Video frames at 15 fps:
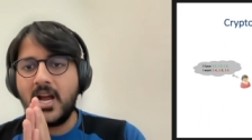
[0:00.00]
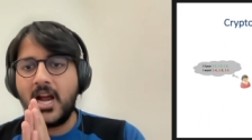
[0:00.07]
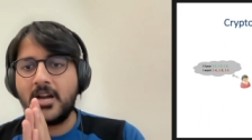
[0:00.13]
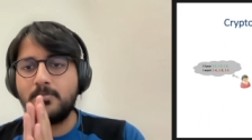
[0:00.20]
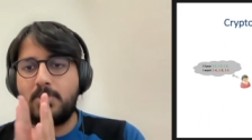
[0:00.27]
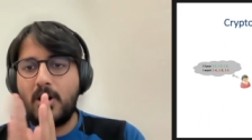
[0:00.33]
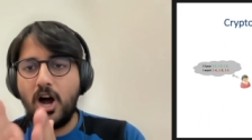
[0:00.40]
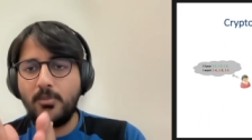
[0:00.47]

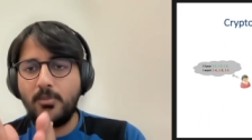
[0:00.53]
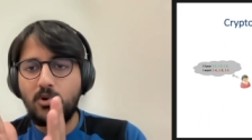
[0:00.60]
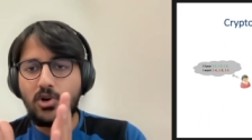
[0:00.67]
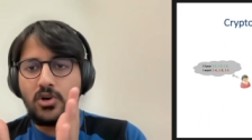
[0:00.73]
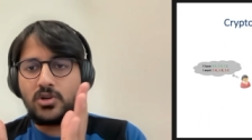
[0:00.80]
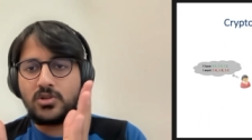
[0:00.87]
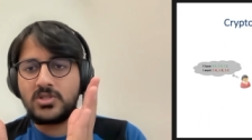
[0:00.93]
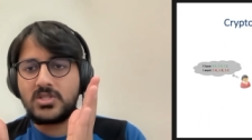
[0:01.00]
And Bob
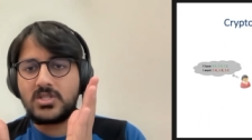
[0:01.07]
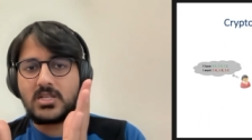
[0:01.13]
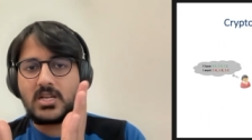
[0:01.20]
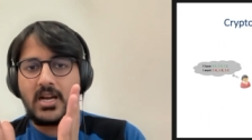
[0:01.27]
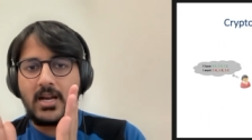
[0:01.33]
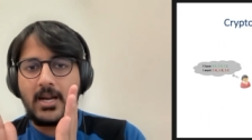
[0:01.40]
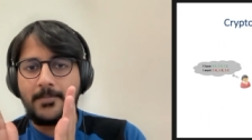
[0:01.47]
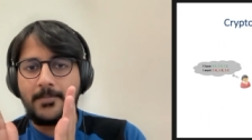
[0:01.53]
owns
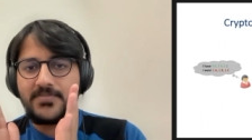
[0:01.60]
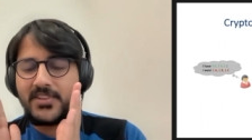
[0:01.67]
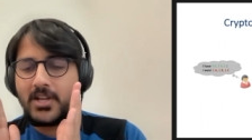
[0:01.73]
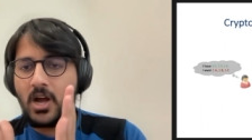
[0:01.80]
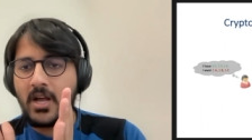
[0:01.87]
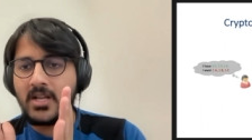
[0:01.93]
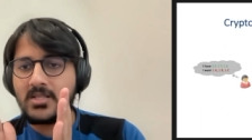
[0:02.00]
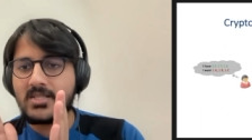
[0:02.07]
uh,
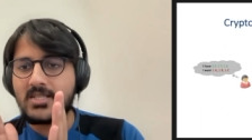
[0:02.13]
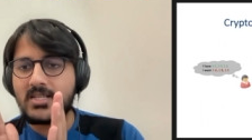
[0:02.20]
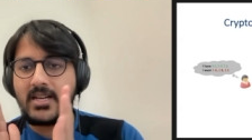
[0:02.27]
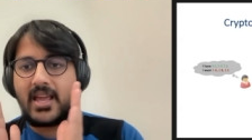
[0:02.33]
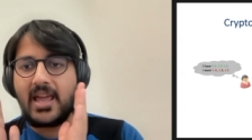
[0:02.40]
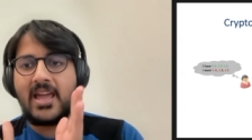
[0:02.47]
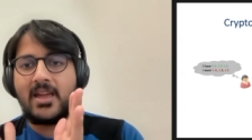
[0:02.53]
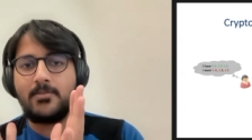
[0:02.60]
coins
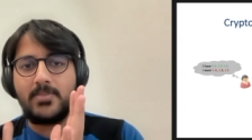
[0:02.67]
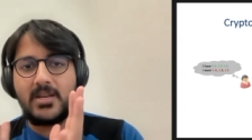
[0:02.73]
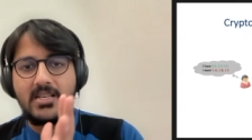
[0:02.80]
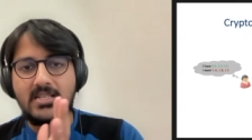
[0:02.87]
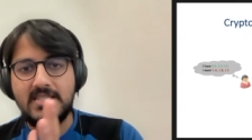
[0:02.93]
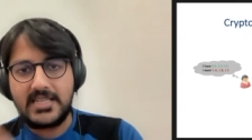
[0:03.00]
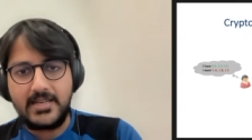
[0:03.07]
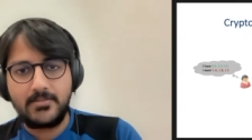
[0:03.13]
in
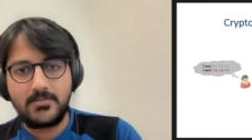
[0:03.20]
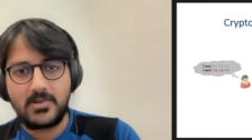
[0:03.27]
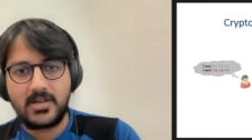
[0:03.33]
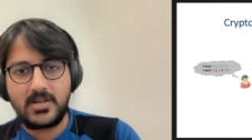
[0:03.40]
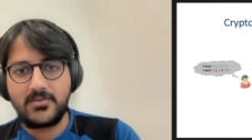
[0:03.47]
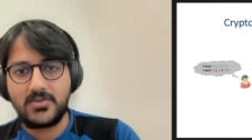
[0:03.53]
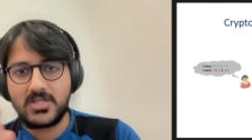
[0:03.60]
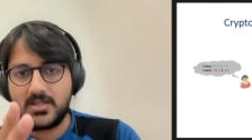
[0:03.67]
ABC,
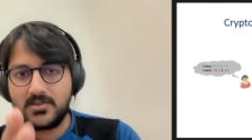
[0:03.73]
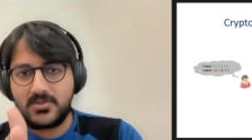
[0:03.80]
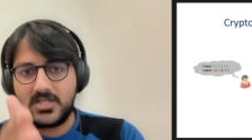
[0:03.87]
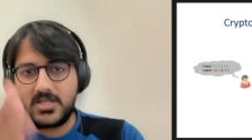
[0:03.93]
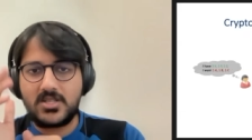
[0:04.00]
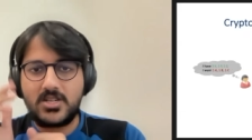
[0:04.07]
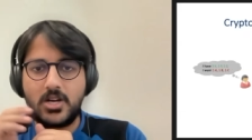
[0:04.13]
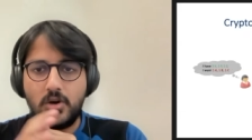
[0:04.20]
right, which,
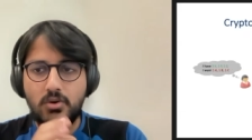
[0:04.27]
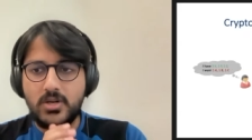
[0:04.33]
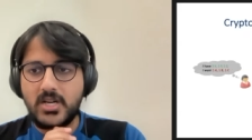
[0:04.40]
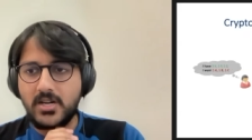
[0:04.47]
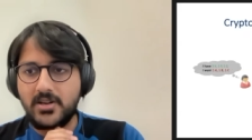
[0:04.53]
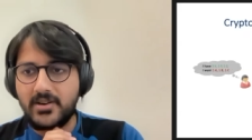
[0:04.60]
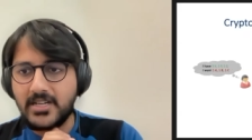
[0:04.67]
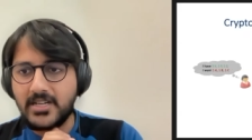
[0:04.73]
which is denoted
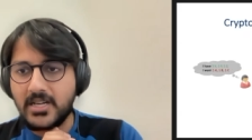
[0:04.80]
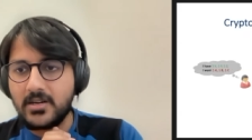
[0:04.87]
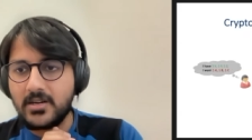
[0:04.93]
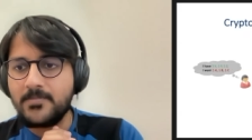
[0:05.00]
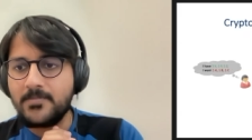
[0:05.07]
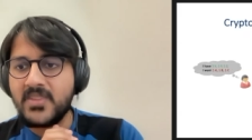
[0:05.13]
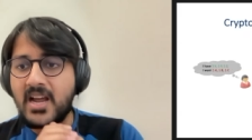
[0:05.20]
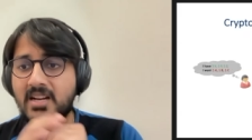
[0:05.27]
in right
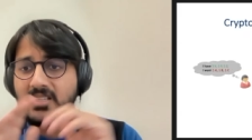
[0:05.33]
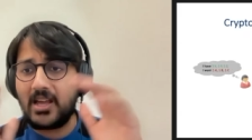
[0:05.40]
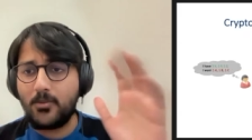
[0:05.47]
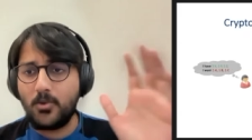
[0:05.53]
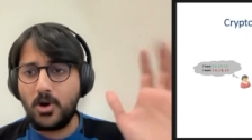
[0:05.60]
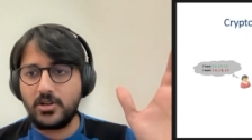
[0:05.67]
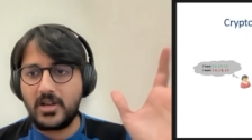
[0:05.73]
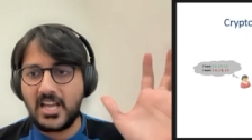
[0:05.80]
here. And they
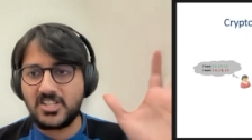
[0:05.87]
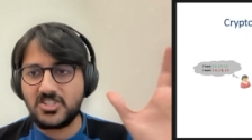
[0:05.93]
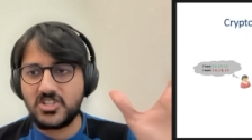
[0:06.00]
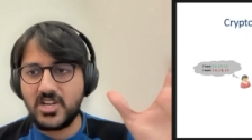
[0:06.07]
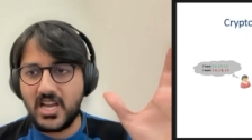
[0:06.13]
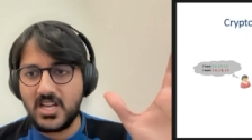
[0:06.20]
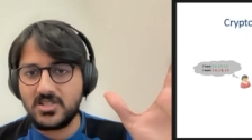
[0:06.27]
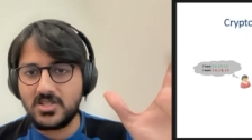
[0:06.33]
want to
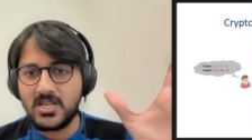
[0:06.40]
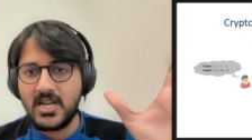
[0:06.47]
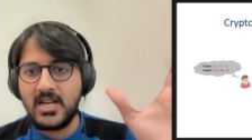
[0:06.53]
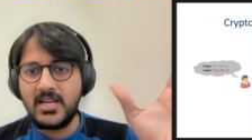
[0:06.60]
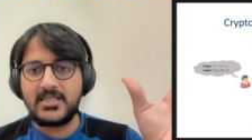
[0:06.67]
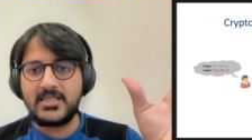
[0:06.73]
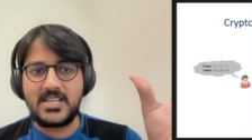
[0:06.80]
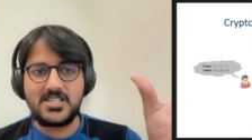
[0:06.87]
exchange
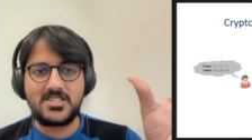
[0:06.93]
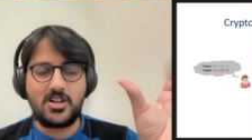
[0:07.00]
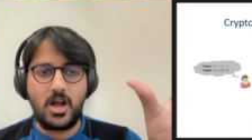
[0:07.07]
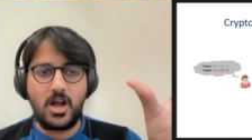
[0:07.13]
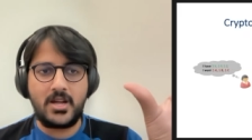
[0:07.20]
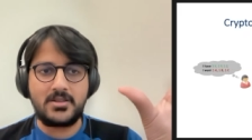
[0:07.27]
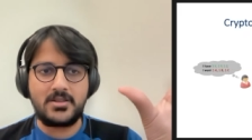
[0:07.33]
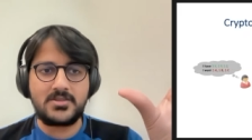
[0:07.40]
these
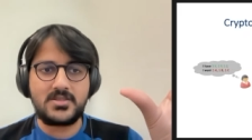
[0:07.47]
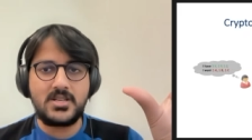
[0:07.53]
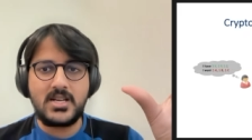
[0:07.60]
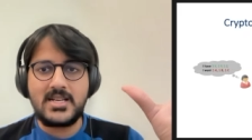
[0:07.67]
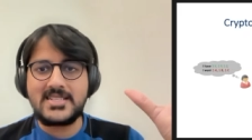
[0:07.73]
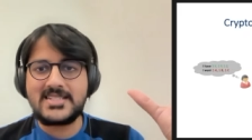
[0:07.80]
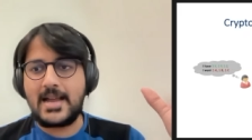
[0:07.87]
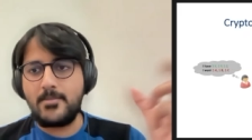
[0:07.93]
coins
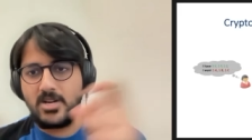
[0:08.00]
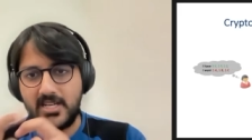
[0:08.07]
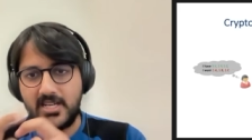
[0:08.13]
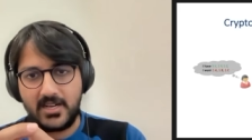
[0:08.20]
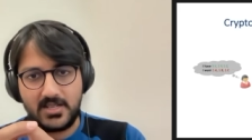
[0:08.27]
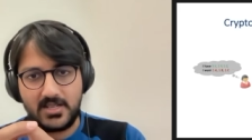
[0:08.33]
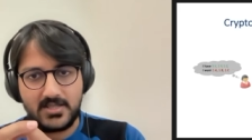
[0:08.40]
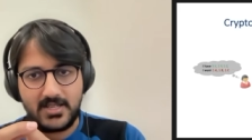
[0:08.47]

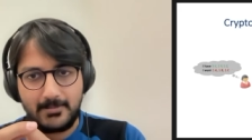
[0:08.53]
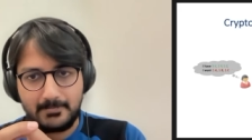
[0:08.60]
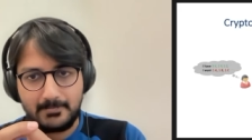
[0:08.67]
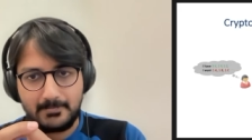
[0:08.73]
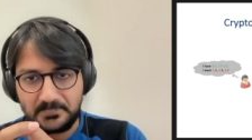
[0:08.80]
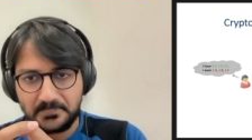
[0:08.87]
simultaneously.